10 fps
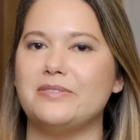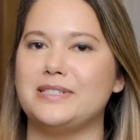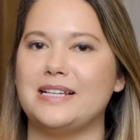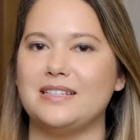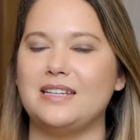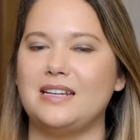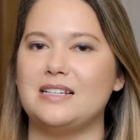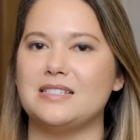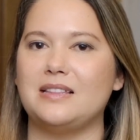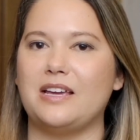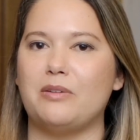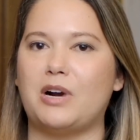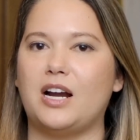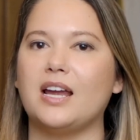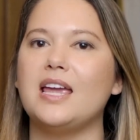It was designated as a
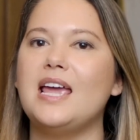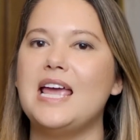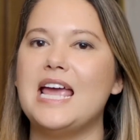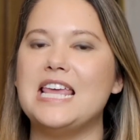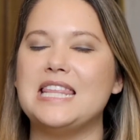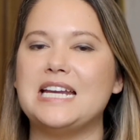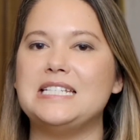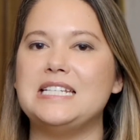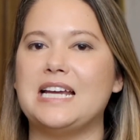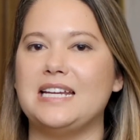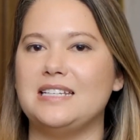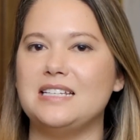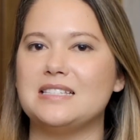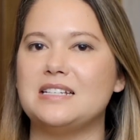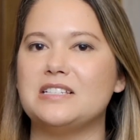landmark in the
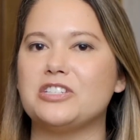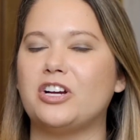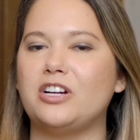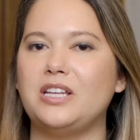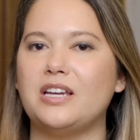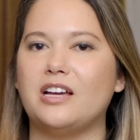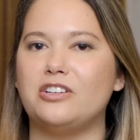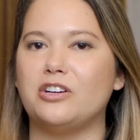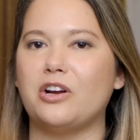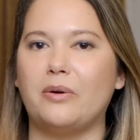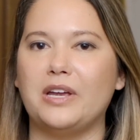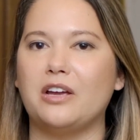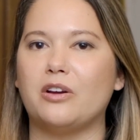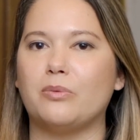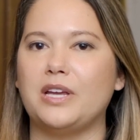1990s and is currently
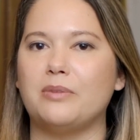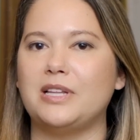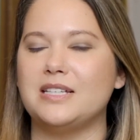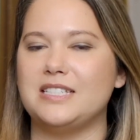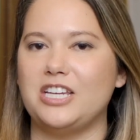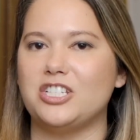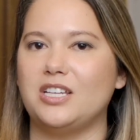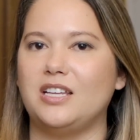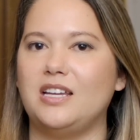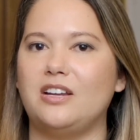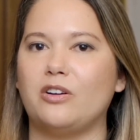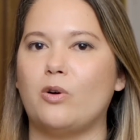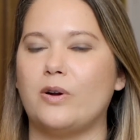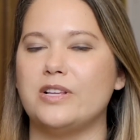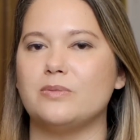undergoing a rehabilitation in
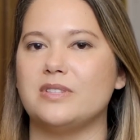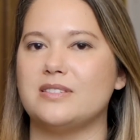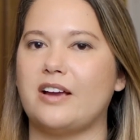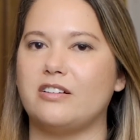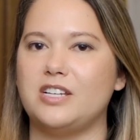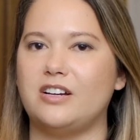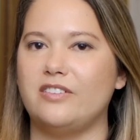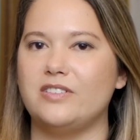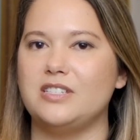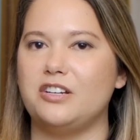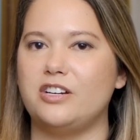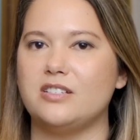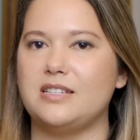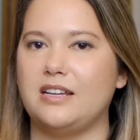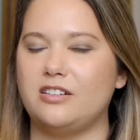accordance with the Secretary of
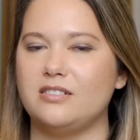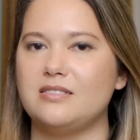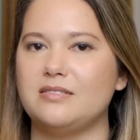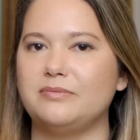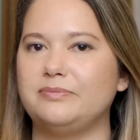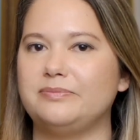Interior standards.